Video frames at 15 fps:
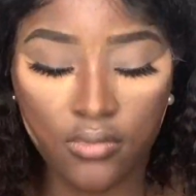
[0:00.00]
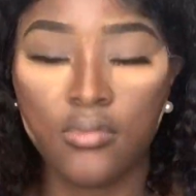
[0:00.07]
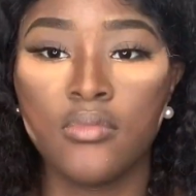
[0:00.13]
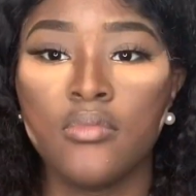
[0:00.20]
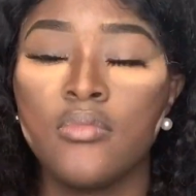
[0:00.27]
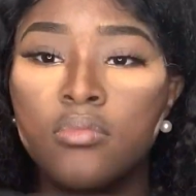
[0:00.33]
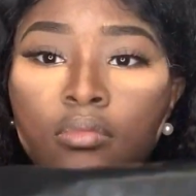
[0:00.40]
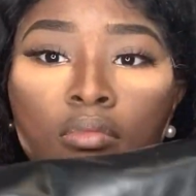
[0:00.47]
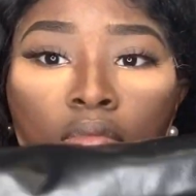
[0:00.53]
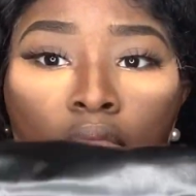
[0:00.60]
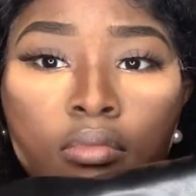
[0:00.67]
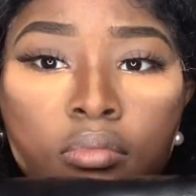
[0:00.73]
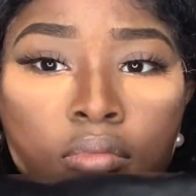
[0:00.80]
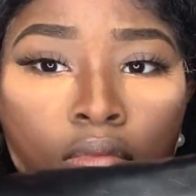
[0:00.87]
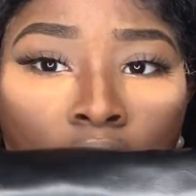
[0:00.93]
that, I use
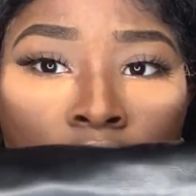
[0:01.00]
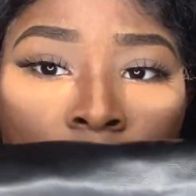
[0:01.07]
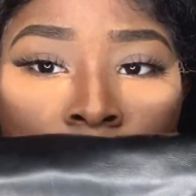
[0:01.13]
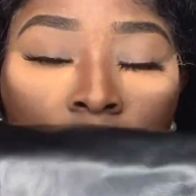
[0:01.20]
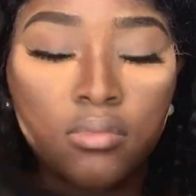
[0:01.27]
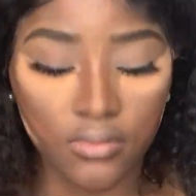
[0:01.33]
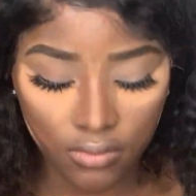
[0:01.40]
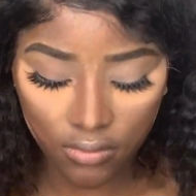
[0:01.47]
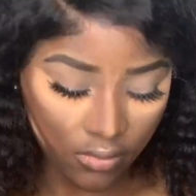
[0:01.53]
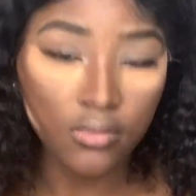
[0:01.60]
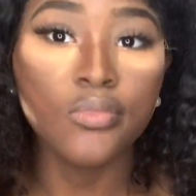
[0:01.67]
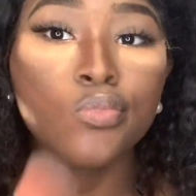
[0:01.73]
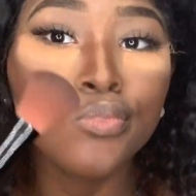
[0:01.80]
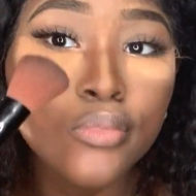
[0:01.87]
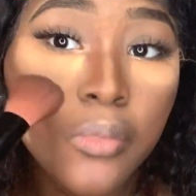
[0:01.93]
my brushes
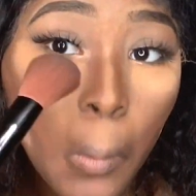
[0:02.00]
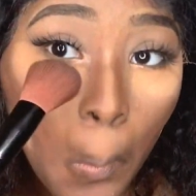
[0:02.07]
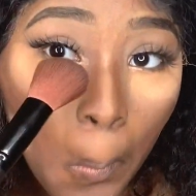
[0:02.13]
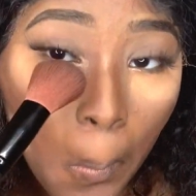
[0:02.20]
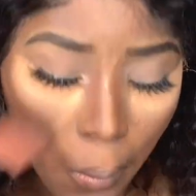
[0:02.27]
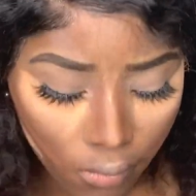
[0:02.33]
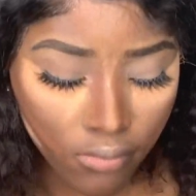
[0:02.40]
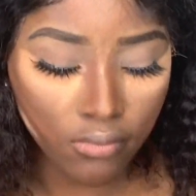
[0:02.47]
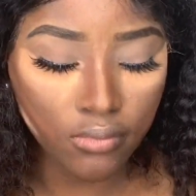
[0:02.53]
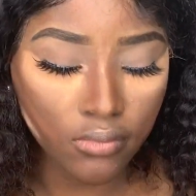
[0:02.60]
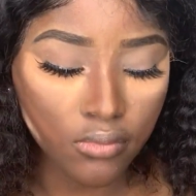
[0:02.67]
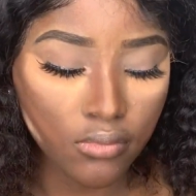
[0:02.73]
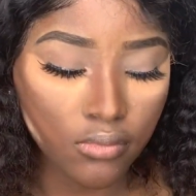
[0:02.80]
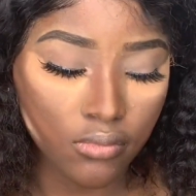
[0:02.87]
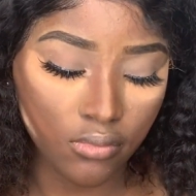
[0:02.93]
from my SHANY brush
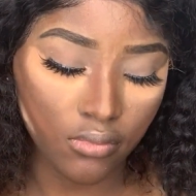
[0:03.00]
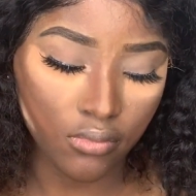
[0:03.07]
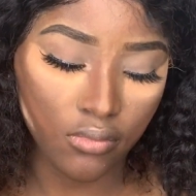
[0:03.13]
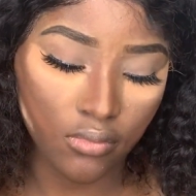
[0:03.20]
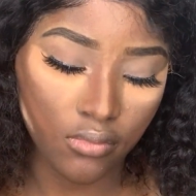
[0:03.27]
set.